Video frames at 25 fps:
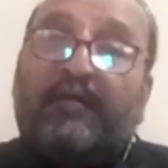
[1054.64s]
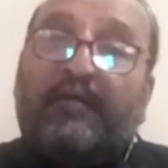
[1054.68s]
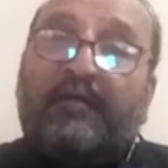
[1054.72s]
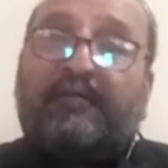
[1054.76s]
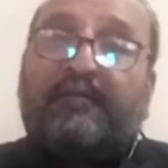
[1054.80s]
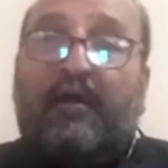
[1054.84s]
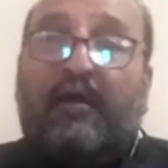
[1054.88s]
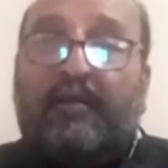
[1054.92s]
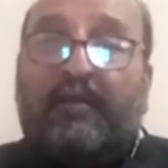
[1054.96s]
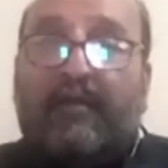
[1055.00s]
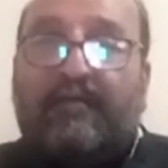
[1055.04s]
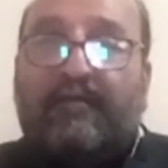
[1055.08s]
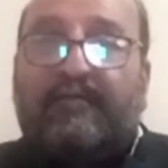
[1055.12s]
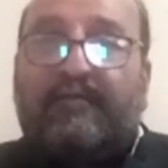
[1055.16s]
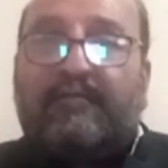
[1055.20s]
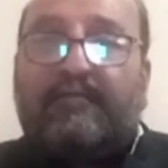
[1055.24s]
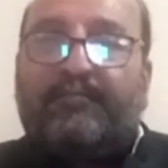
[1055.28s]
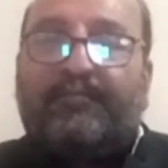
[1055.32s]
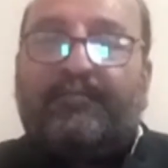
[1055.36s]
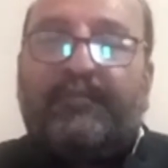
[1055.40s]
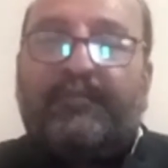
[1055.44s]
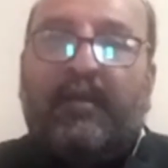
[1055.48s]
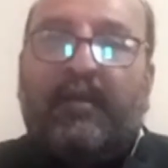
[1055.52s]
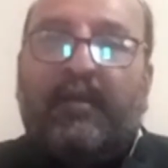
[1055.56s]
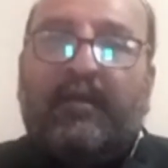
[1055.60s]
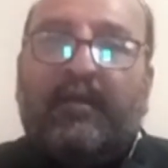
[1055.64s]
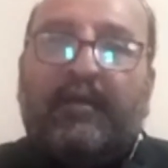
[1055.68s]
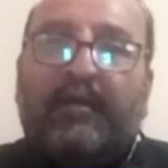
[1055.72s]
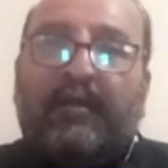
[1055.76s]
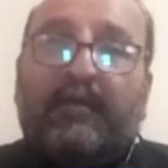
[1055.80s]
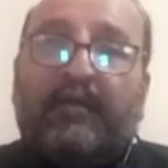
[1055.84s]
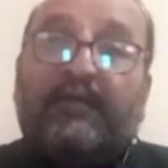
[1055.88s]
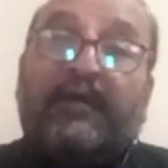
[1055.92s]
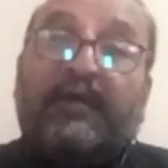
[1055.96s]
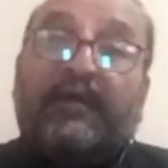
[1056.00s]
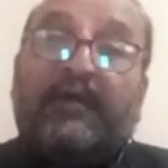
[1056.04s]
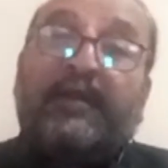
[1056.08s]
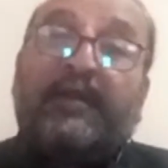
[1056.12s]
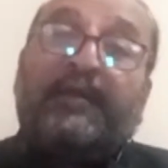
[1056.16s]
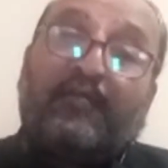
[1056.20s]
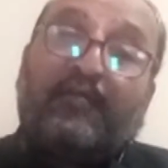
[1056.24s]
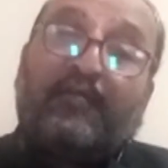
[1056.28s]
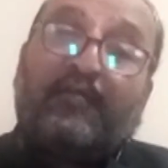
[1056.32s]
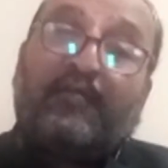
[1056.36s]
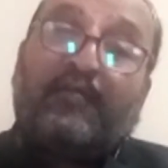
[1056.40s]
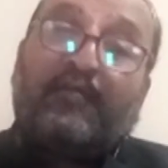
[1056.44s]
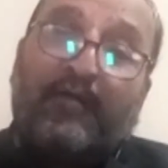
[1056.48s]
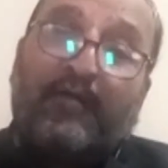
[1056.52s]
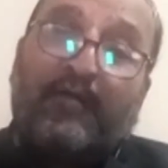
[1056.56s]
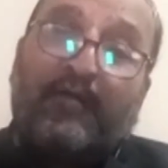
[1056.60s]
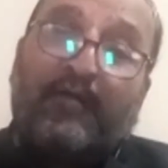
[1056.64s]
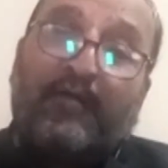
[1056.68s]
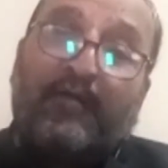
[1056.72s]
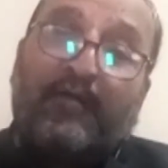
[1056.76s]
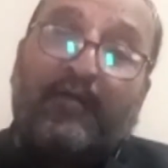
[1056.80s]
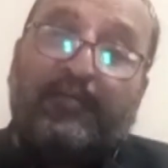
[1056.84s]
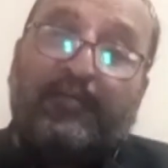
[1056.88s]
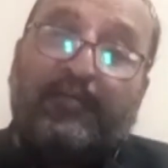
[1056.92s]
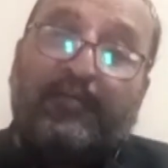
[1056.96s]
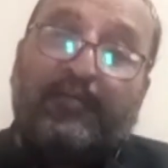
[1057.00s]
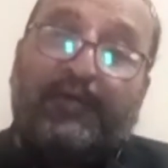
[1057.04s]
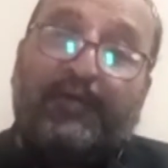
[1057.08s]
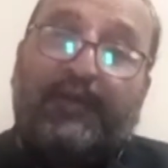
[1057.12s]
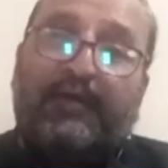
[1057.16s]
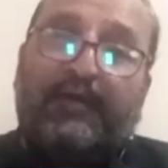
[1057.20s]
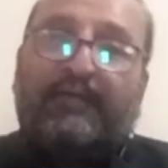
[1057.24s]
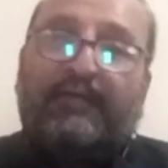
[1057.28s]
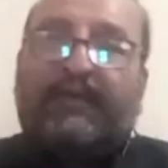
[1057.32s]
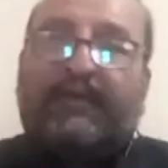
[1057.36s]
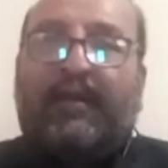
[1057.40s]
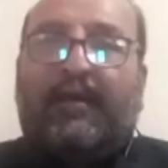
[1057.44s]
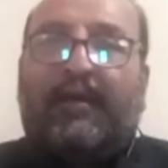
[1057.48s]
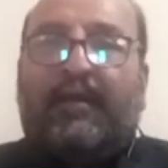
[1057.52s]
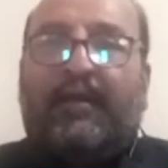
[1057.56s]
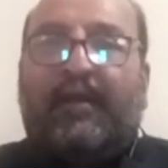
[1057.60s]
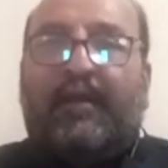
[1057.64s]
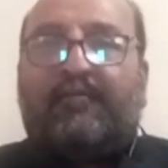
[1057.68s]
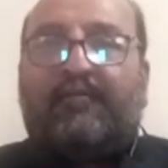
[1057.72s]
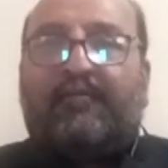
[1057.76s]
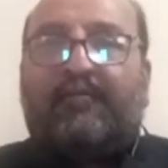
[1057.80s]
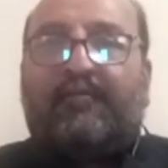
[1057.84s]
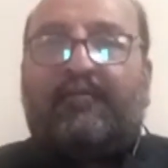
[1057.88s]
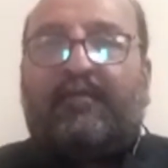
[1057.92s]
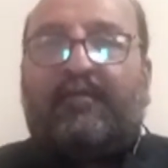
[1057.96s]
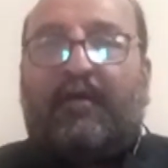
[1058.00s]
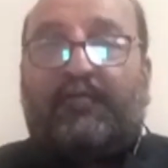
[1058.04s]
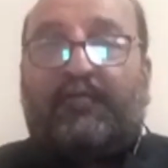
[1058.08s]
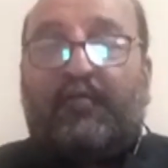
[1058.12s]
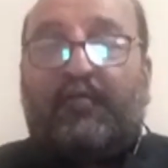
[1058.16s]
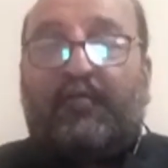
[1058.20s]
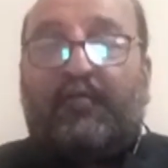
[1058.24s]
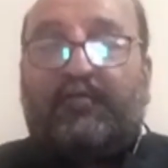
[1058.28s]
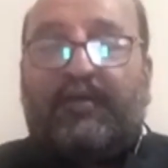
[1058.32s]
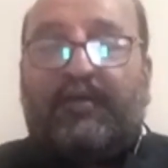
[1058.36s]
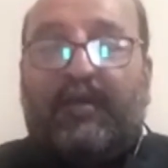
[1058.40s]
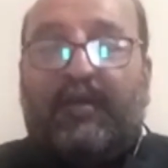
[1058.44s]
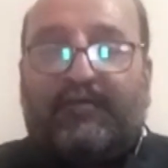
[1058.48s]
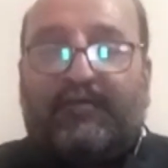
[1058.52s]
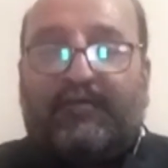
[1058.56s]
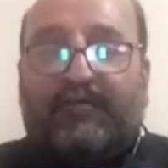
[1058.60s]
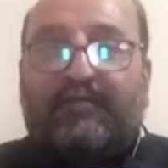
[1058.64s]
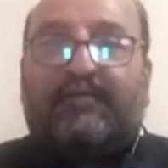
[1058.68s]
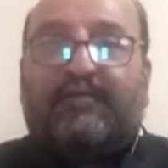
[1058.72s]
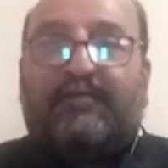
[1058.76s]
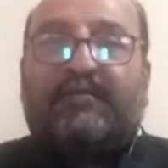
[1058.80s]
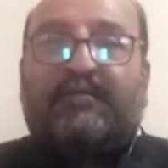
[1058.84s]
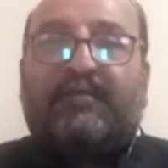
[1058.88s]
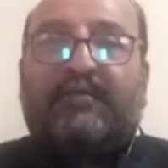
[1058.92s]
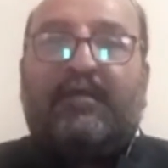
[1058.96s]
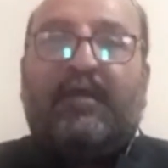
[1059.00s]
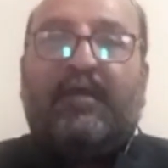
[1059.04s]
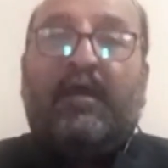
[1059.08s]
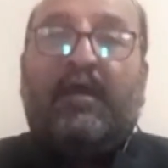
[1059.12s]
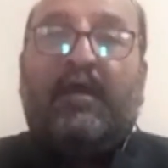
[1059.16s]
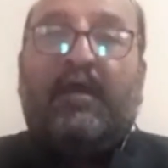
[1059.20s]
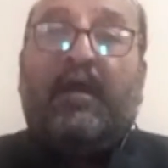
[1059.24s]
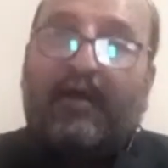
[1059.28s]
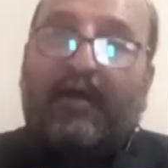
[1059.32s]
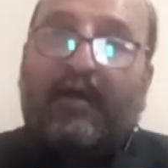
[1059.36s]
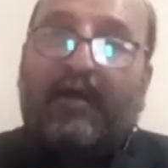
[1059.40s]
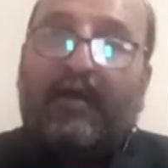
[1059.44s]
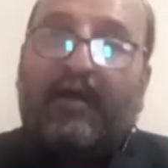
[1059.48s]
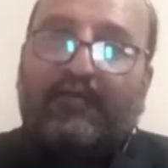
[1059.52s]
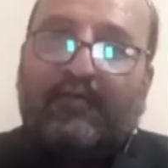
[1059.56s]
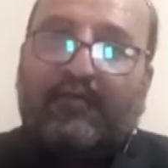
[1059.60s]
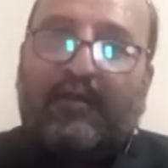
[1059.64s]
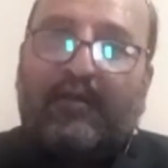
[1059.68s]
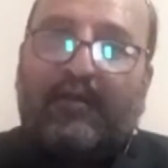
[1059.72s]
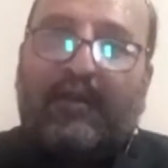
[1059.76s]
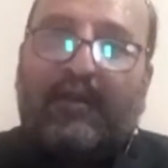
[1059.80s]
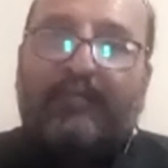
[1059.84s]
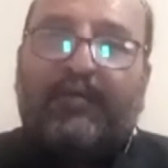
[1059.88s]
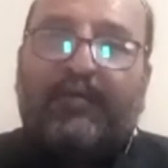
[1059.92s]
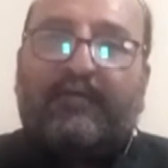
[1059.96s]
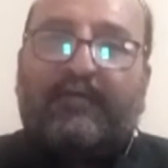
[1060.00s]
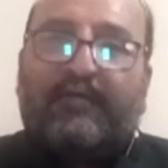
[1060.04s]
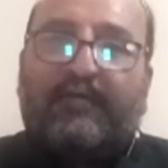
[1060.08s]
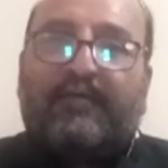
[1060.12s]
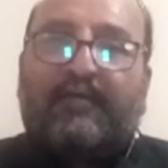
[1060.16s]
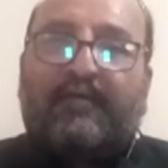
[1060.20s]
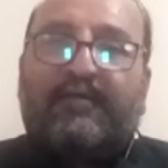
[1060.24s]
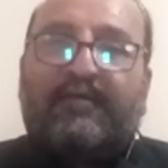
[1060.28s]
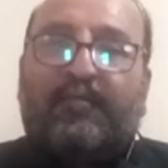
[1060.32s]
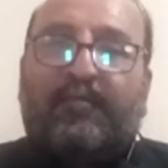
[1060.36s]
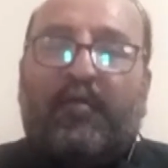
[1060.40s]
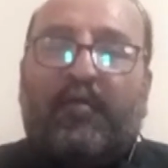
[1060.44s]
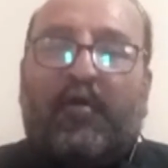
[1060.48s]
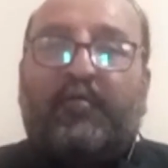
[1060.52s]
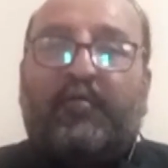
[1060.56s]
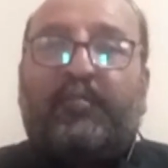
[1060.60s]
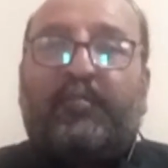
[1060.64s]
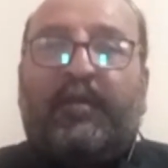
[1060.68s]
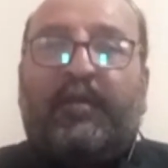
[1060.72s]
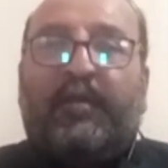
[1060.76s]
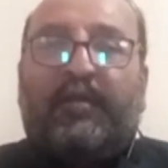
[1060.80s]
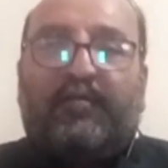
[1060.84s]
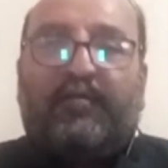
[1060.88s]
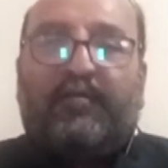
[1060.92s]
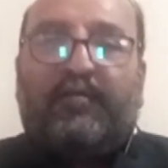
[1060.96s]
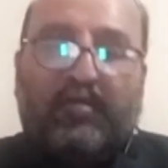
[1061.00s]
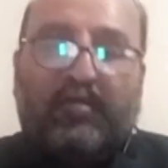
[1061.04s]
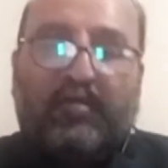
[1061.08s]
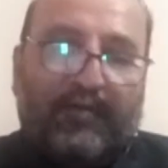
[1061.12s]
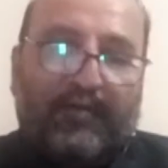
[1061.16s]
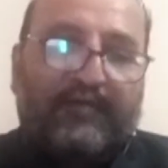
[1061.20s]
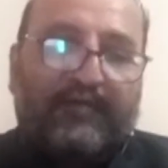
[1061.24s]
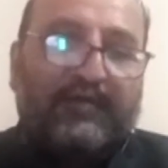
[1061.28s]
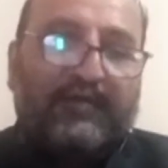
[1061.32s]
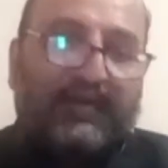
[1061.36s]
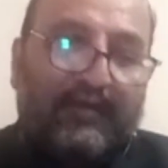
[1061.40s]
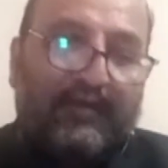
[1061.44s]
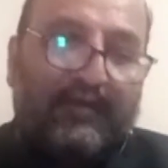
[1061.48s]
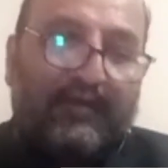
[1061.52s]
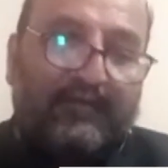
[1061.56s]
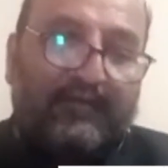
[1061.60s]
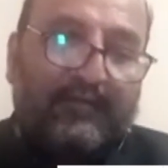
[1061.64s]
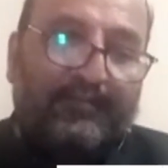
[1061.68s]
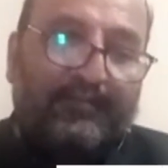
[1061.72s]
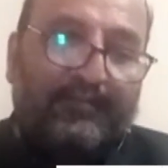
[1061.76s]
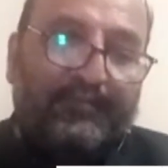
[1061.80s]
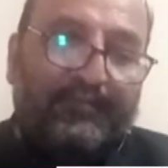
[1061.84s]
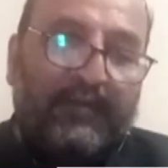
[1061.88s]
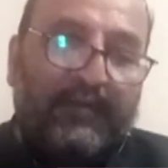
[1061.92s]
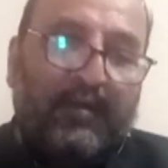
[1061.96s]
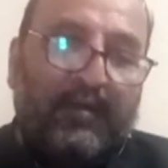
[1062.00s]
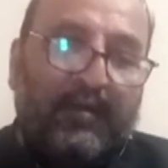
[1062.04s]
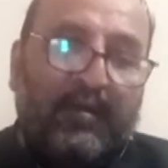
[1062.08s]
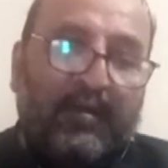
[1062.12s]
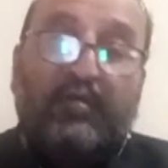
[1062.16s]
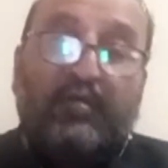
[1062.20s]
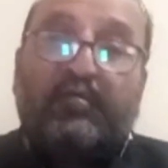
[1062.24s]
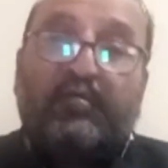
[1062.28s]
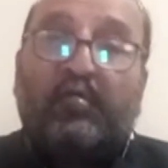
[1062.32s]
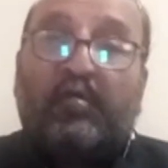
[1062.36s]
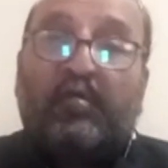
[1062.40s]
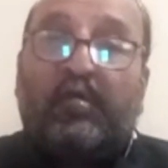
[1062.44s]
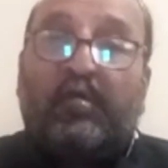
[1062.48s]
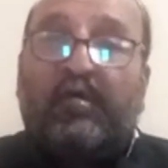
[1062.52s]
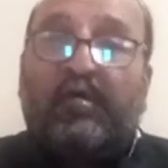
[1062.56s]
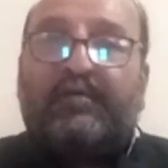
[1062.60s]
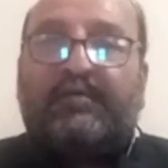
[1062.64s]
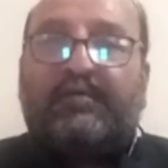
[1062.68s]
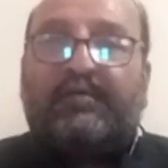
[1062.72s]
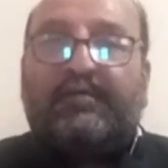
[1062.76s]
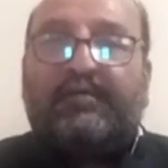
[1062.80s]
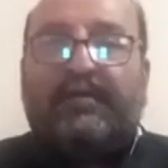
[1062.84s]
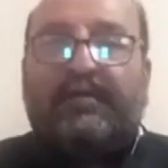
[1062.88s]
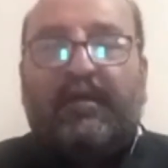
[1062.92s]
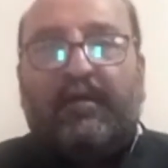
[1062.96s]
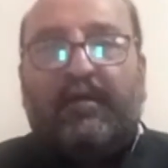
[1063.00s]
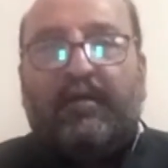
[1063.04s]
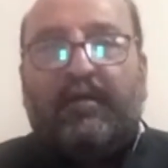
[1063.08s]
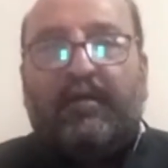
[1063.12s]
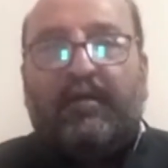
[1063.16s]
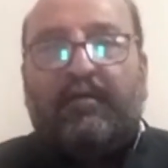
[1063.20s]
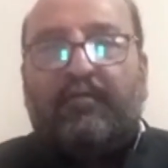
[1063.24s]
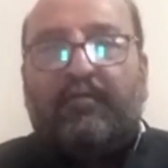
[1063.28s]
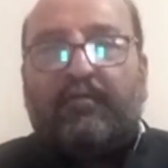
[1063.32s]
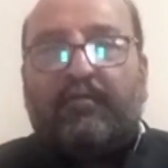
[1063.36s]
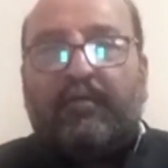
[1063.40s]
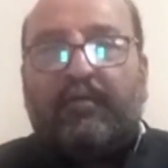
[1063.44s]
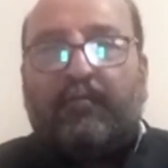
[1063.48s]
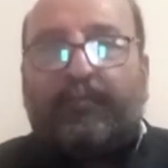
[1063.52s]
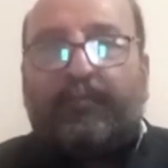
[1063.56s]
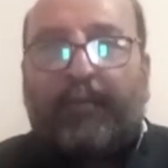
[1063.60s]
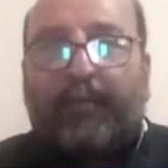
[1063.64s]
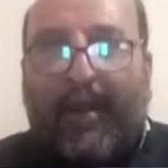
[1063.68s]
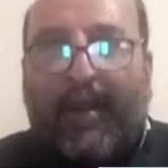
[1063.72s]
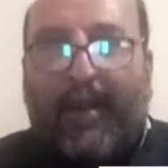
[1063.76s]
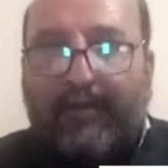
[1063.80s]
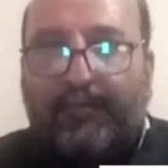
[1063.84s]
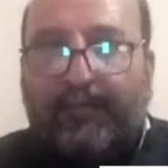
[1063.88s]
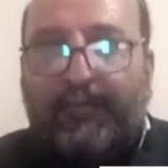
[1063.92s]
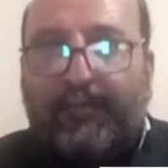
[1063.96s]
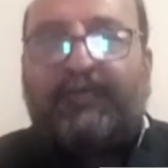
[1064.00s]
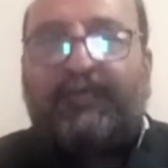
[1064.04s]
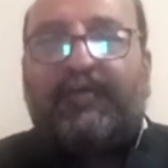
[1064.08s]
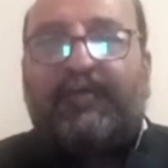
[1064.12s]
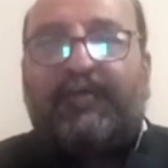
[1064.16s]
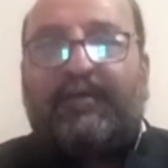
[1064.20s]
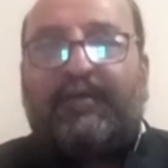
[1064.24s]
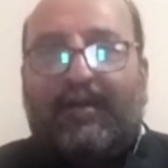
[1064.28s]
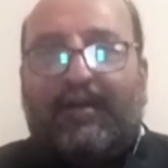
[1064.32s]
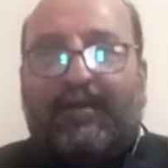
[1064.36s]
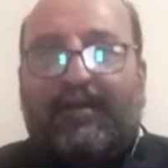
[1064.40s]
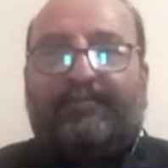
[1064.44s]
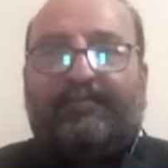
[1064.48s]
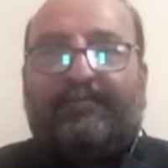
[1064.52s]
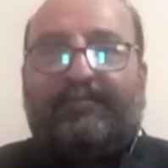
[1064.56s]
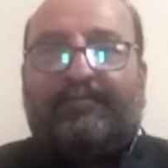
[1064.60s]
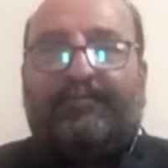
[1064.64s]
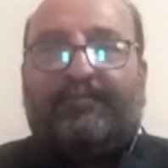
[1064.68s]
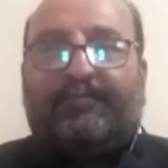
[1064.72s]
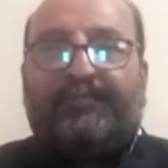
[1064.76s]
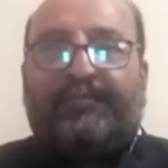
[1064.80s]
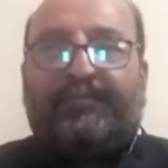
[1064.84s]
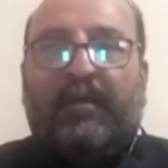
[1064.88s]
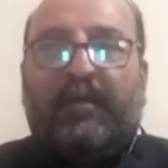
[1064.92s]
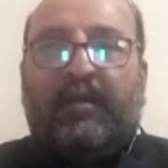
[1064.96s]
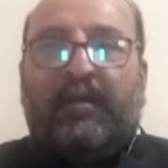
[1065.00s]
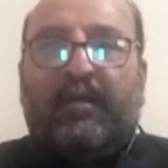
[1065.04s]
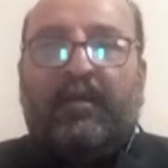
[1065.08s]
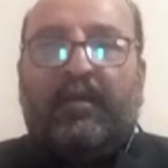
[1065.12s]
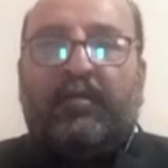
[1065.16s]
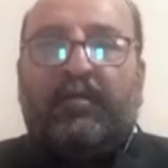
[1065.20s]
to look pragmatically, to go for a kind of innovative changes in our library and information science education.